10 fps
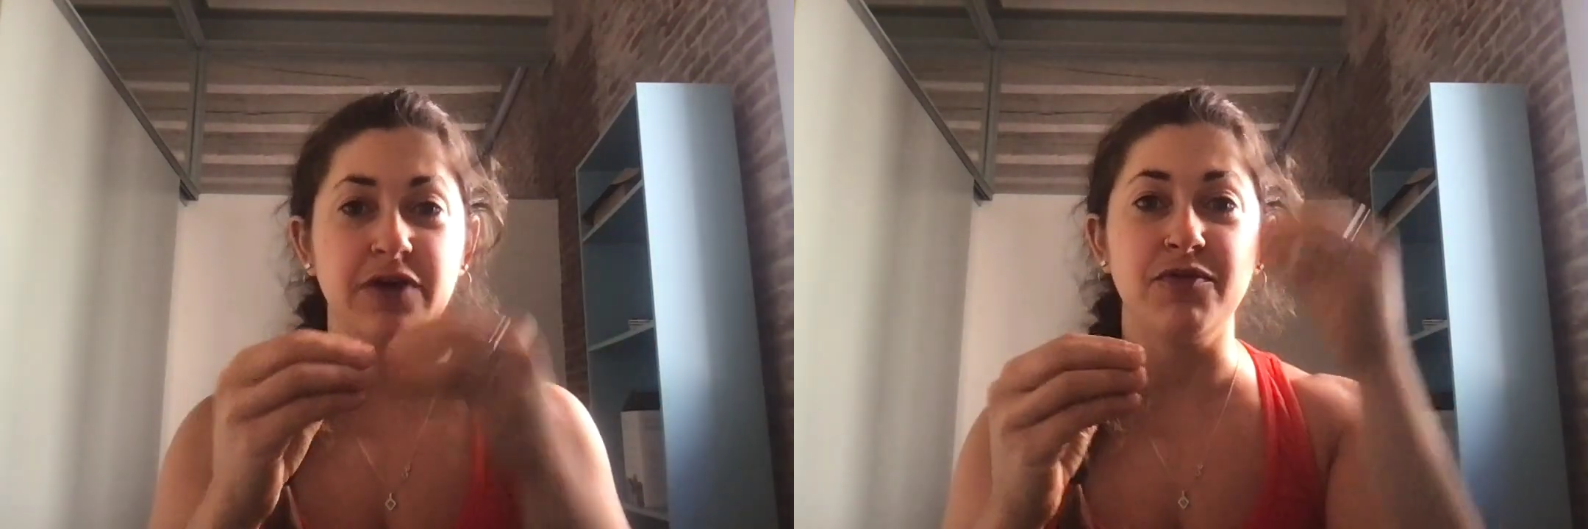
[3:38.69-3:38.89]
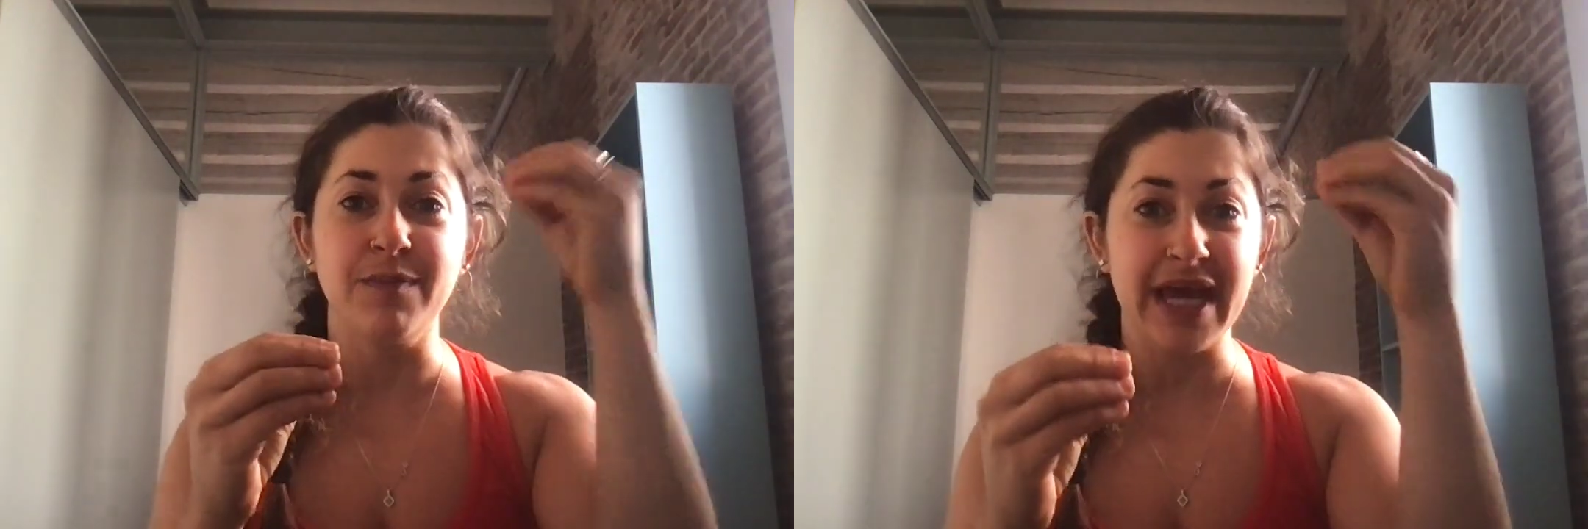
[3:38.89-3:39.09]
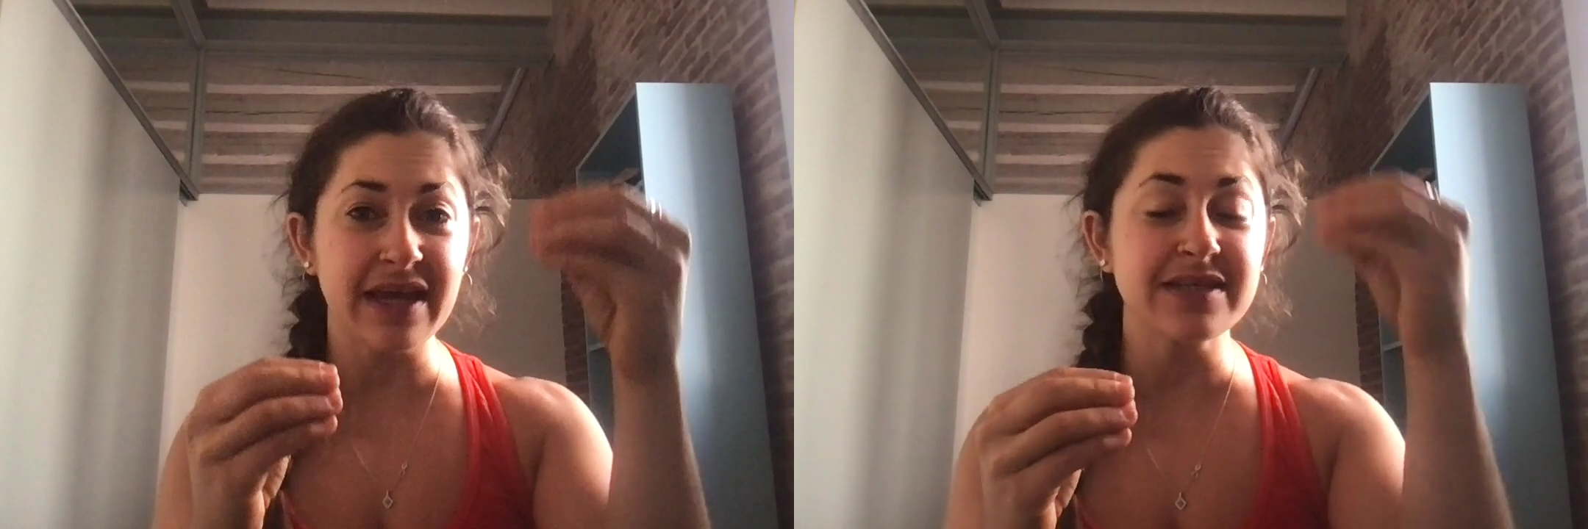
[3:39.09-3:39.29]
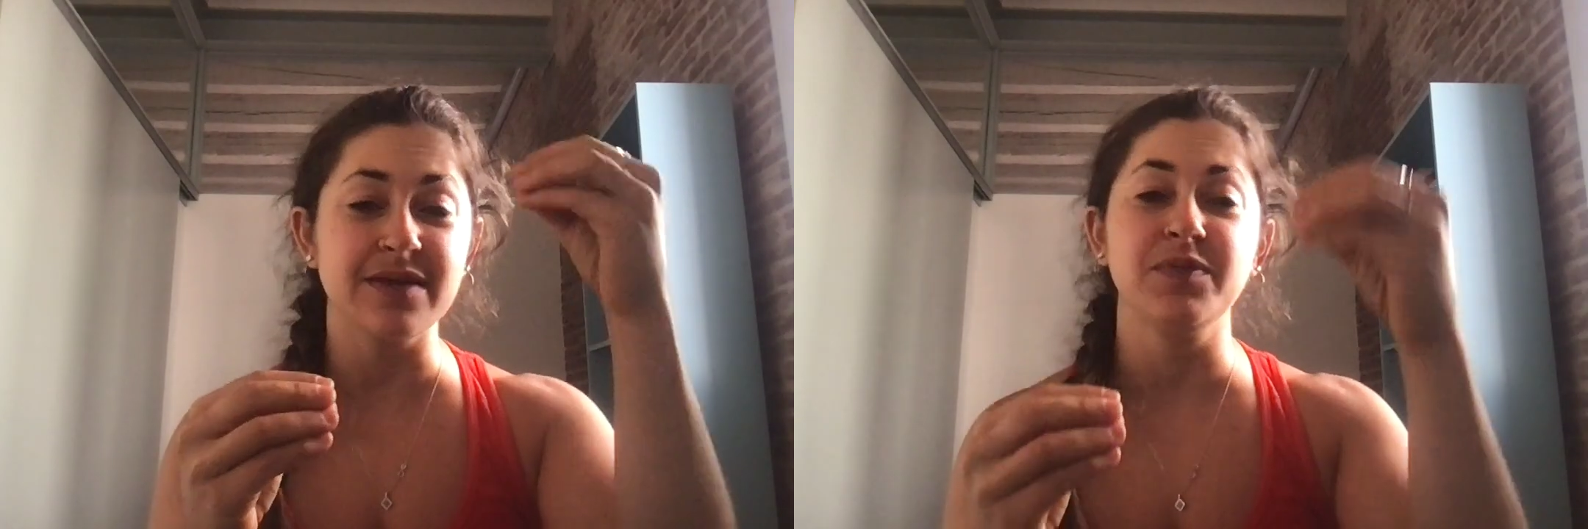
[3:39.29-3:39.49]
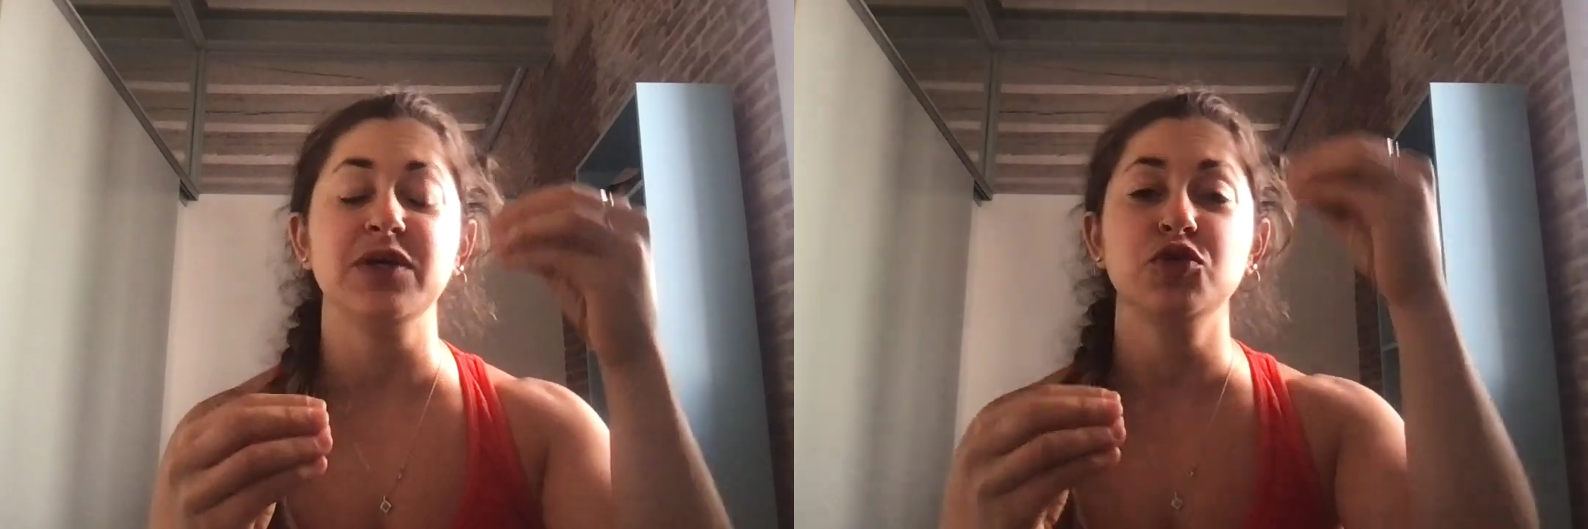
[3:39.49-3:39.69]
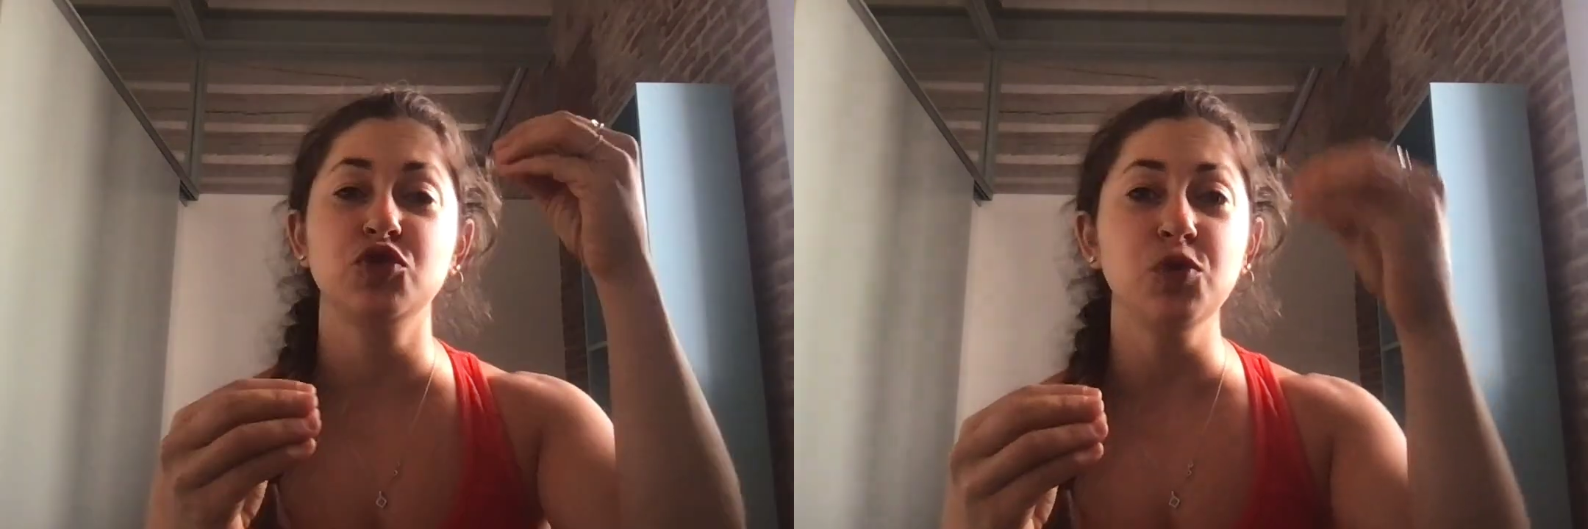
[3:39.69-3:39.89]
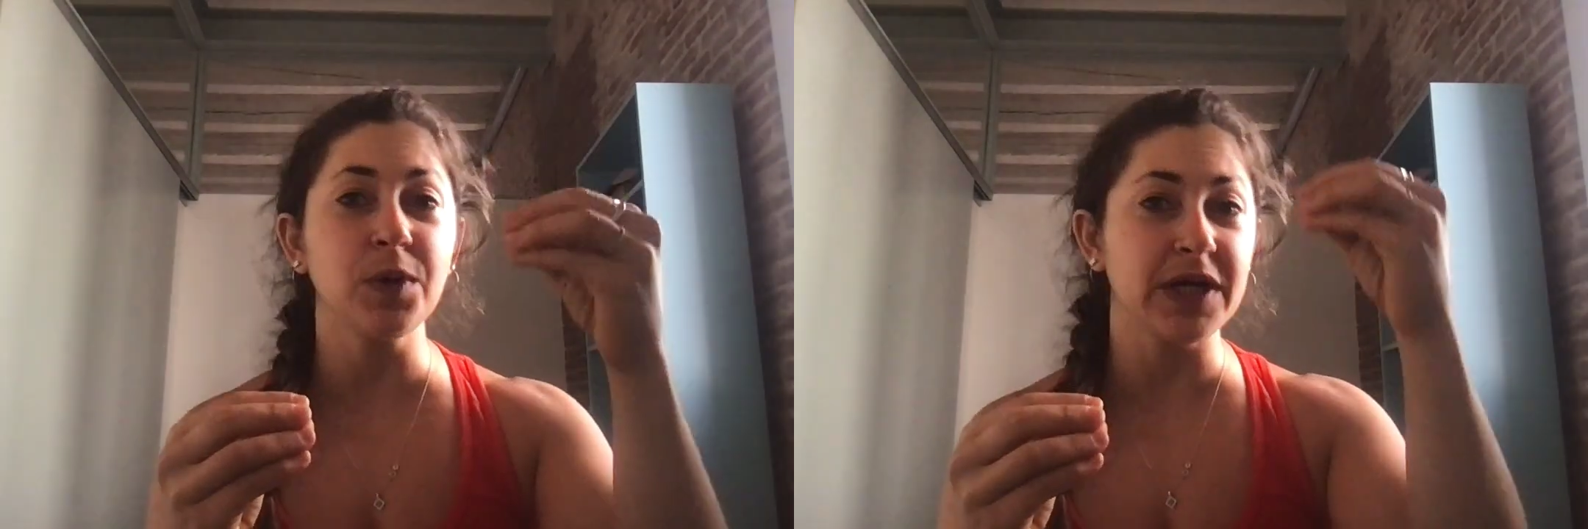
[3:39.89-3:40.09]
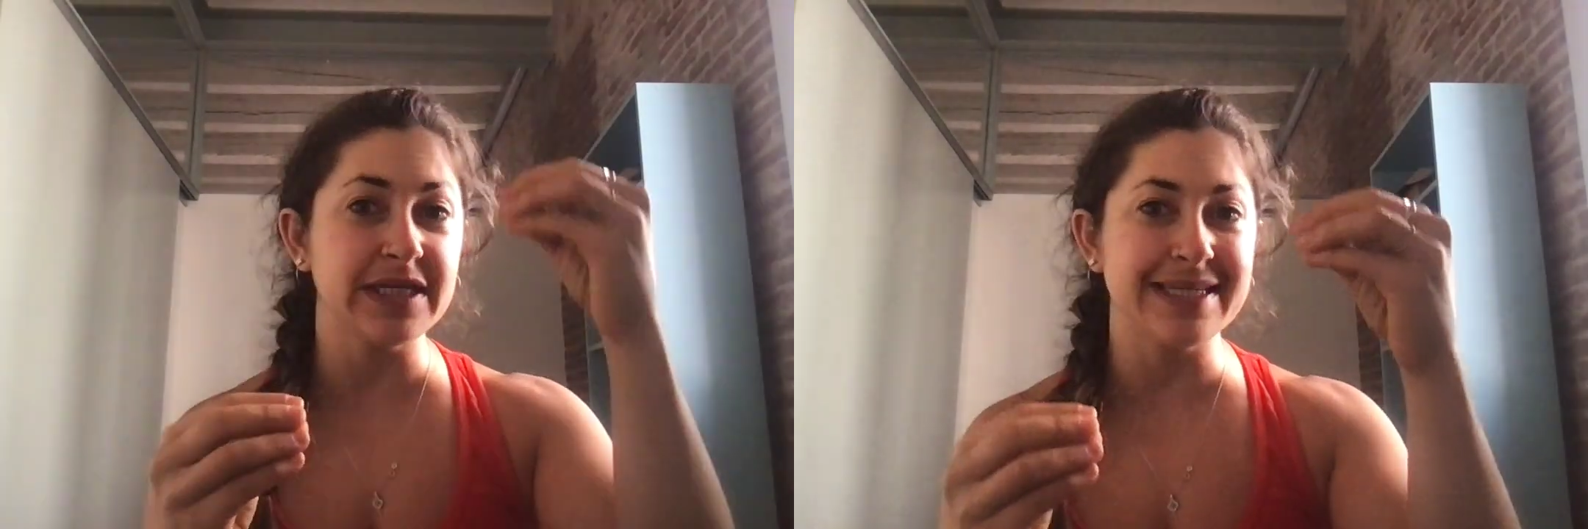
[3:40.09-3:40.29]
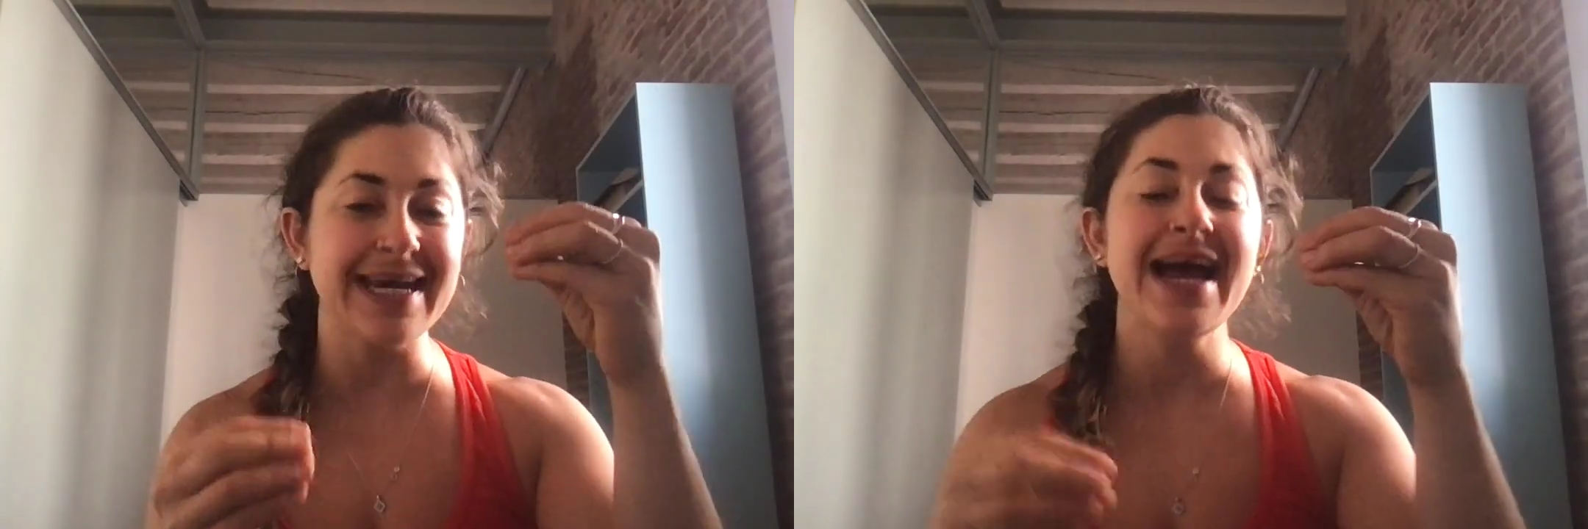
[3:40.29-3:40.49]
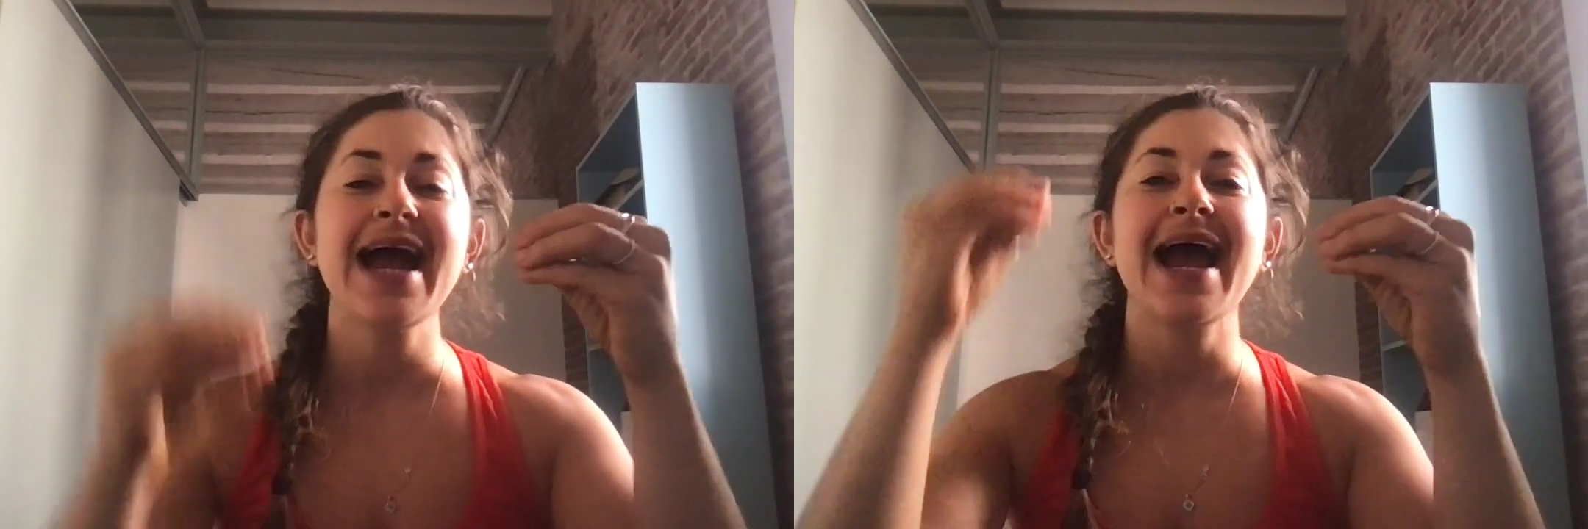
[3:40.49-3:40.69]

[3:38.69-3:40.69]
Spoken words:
of making something super easy